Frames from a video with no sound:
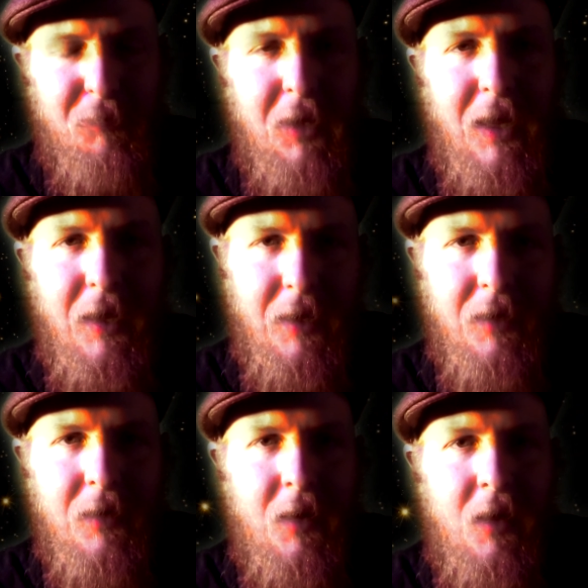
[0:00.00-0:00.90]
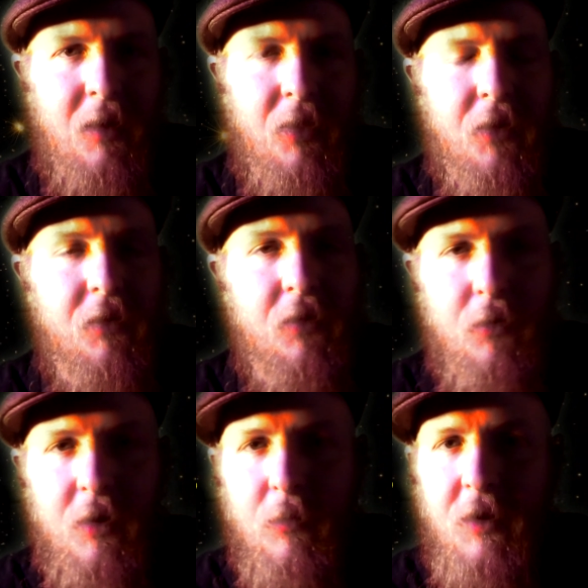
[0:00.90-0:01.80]
play. The
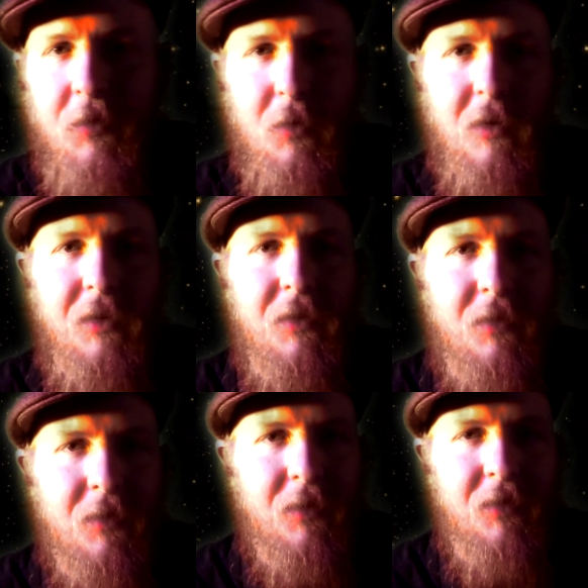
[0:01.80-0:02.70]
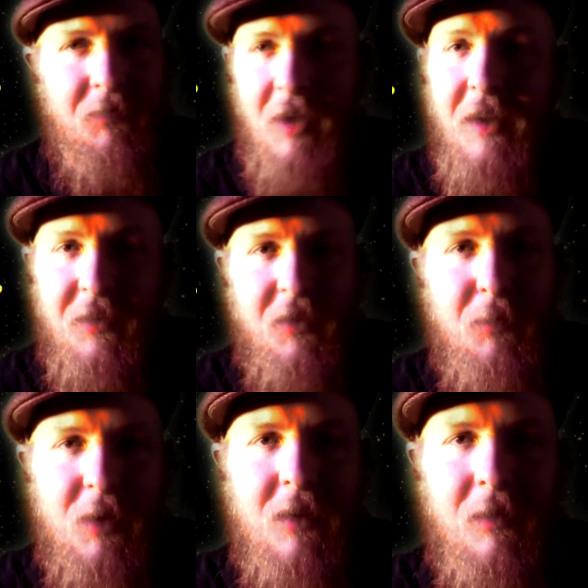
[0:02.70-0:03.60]
duty resource says to
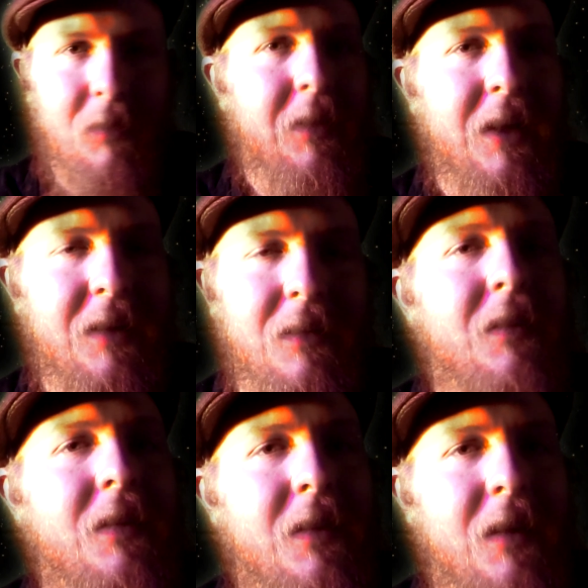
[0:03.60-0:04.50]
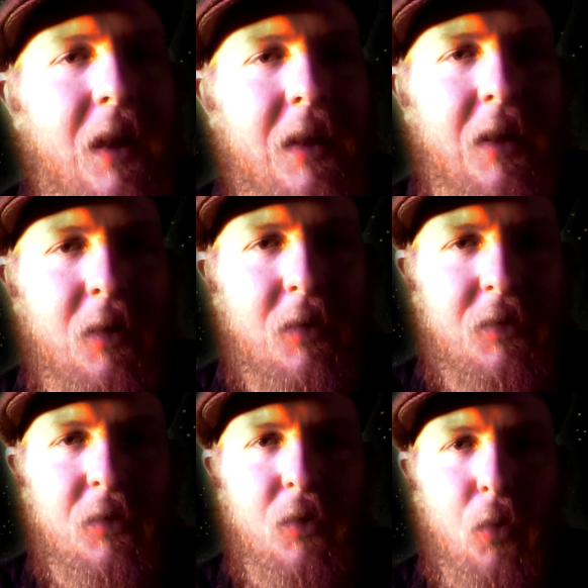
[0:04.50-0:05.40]
me that a
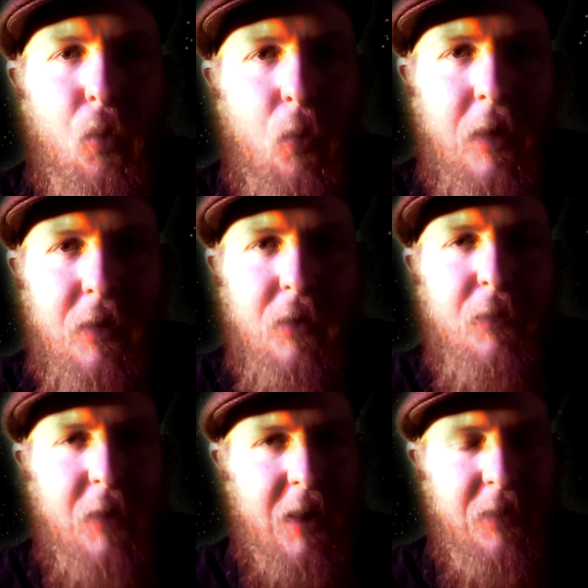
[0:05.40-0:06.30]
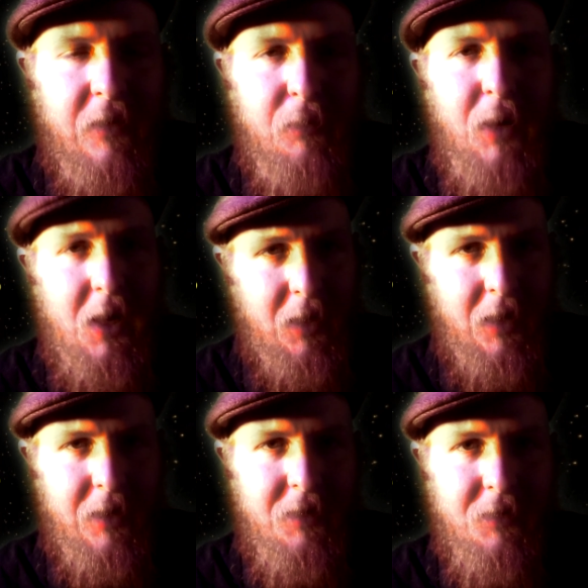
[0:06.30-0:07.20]
character will find the
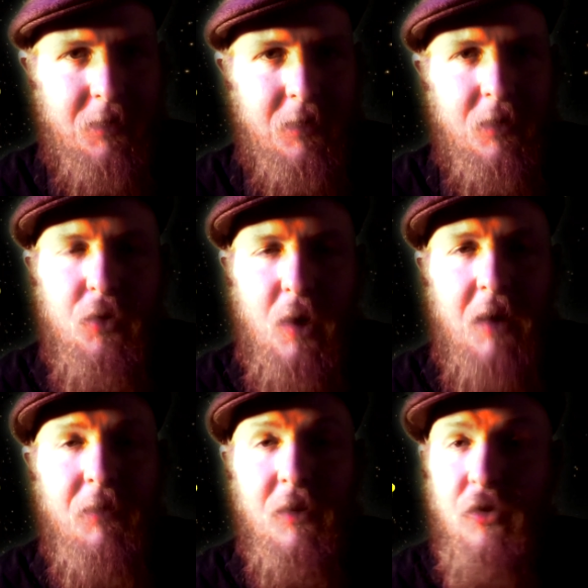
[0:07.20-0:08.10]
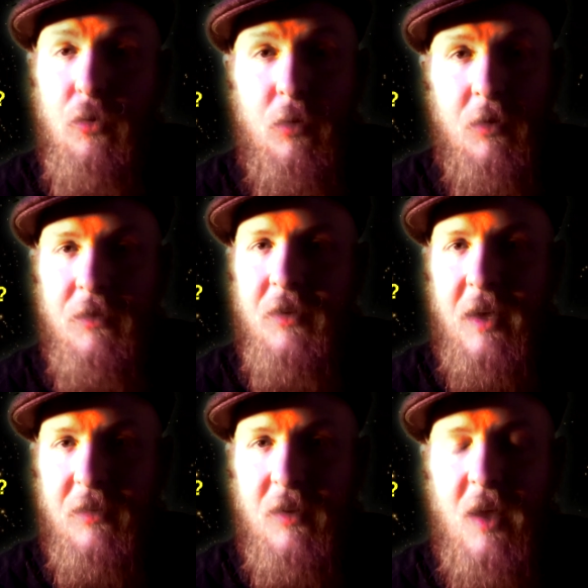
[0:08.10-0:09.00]
spotlight. You have the tools
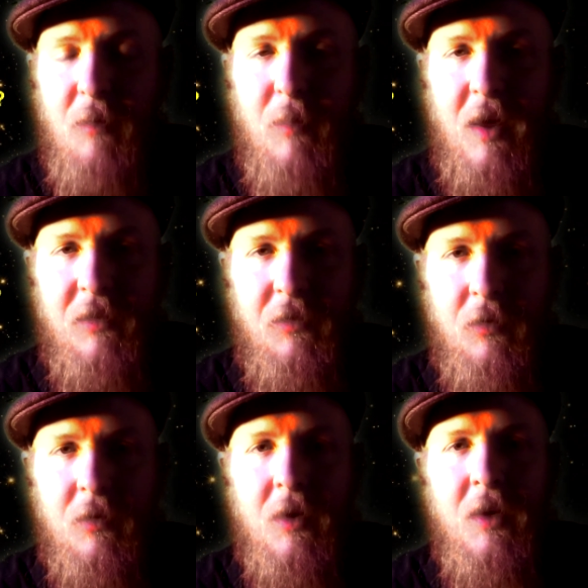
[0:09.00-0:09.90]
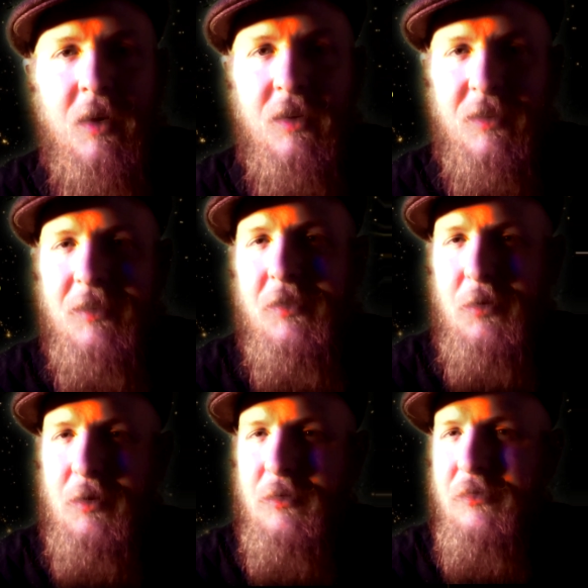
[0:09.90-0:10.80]
as the game master to
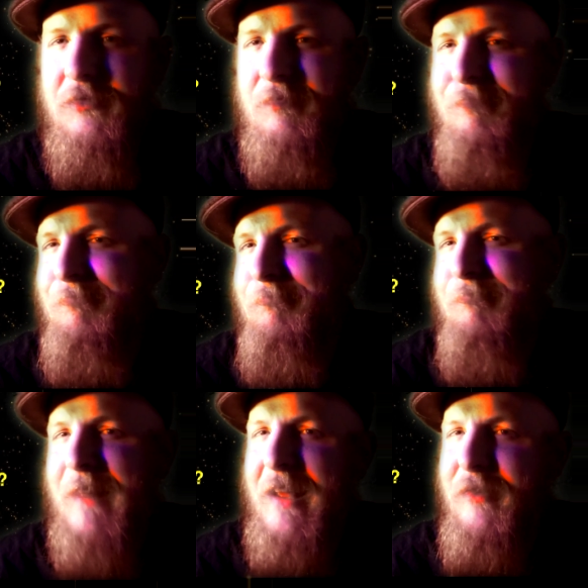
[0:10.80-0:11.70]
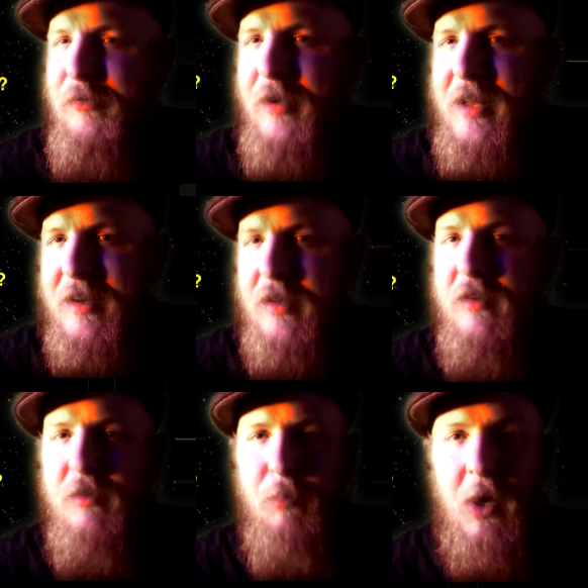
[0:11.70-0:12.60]
sort of have fate
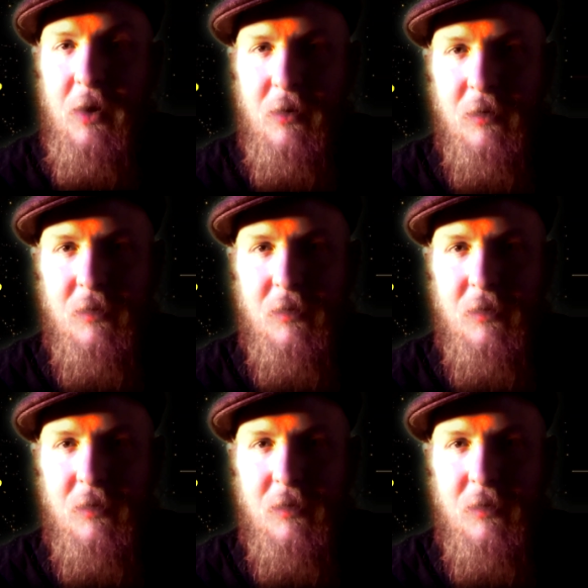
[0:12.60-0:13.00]
conspire